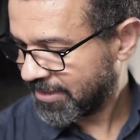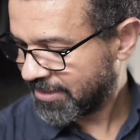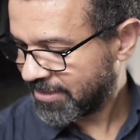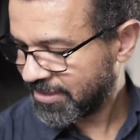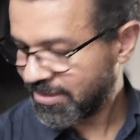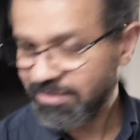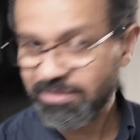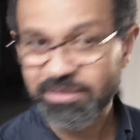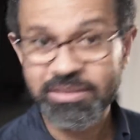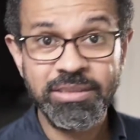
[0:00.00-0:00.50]

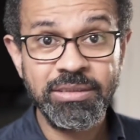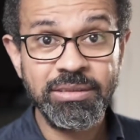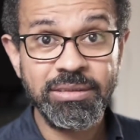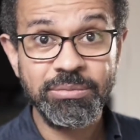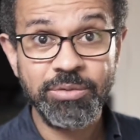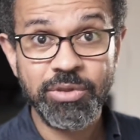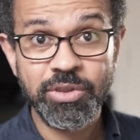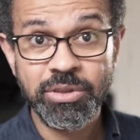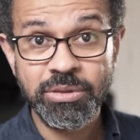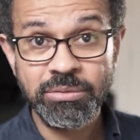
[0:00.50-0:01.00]
So until
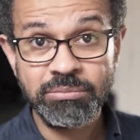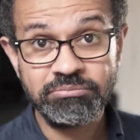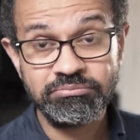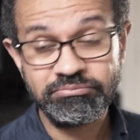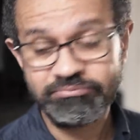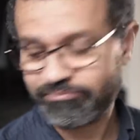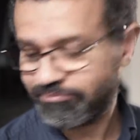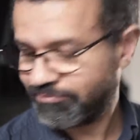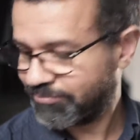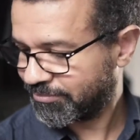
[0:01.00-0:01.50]
tomorrow,
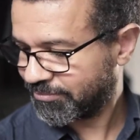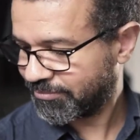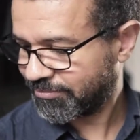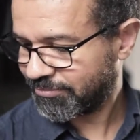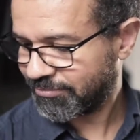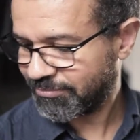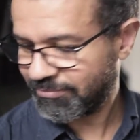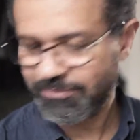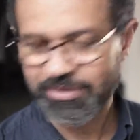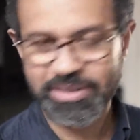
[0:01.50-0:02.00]

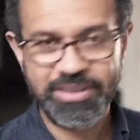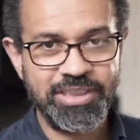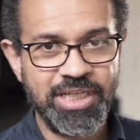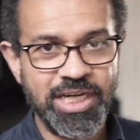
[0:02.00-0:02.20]
it's